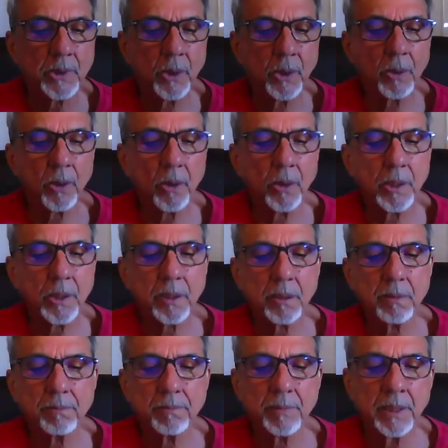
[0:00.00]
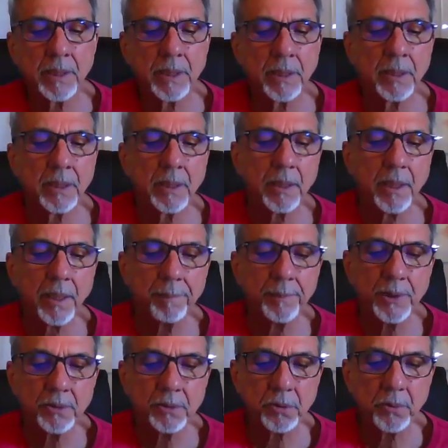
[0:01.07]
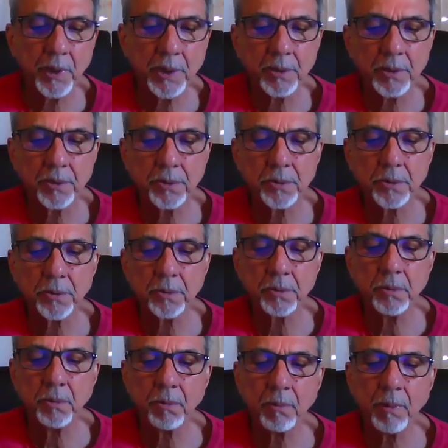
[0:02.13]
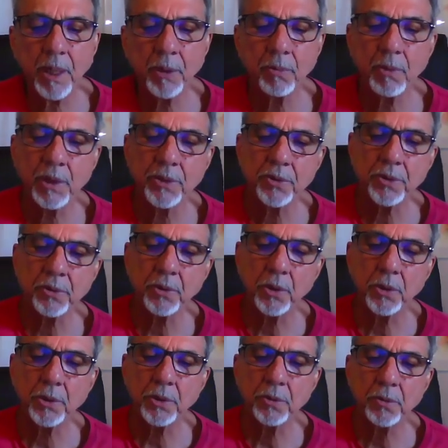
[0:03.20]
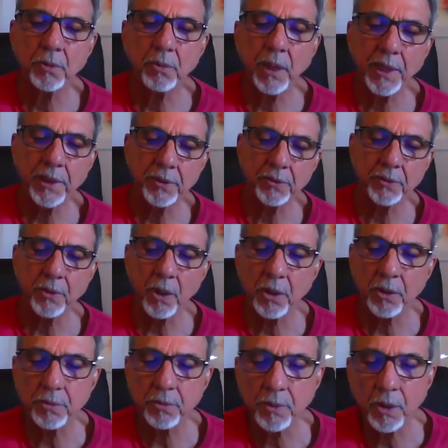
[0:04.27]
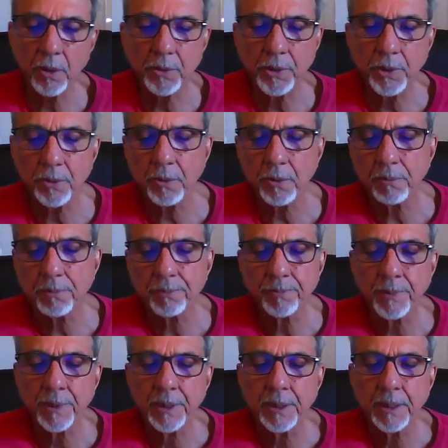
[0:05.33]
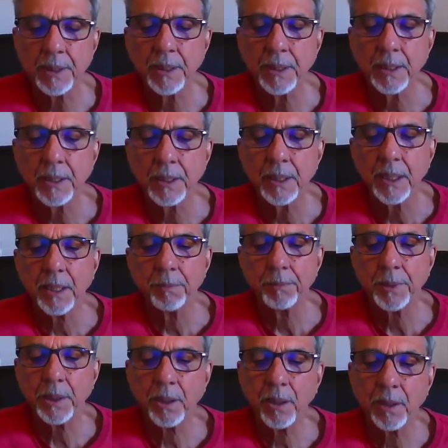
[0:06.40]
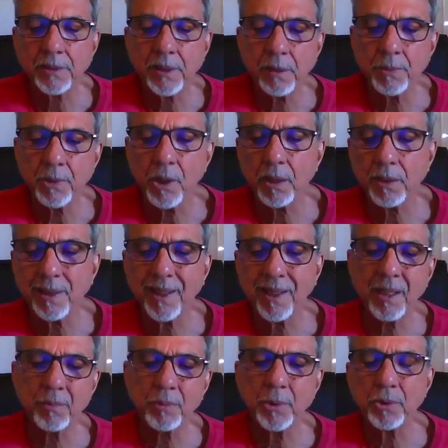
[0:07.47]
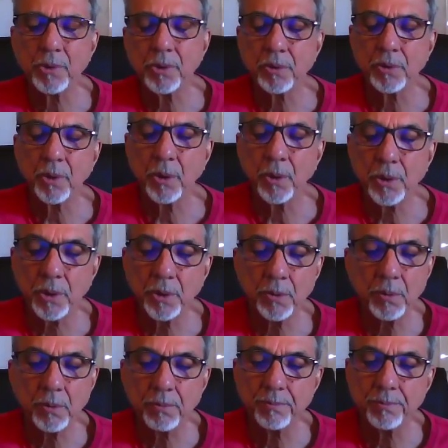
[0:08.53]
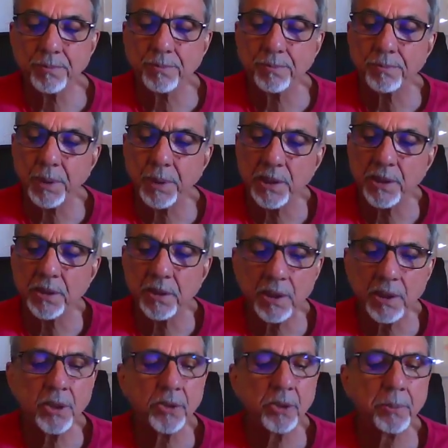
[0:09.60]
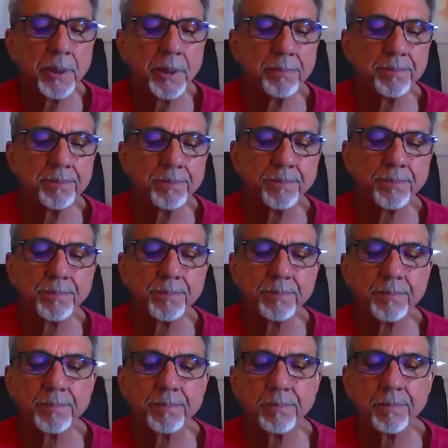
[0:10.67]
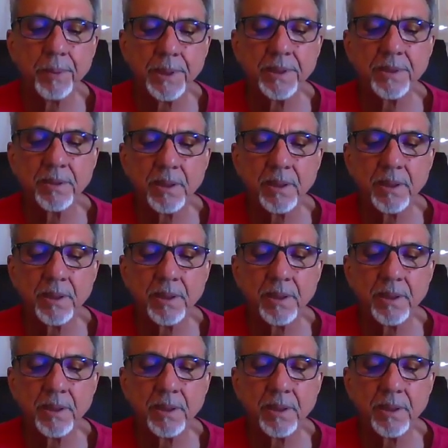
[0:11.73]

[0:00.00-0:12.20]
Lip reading: Oh Lord, let me surrender to you. I want to know you. I do not know you because I'm not able to know you. Please teach me. Please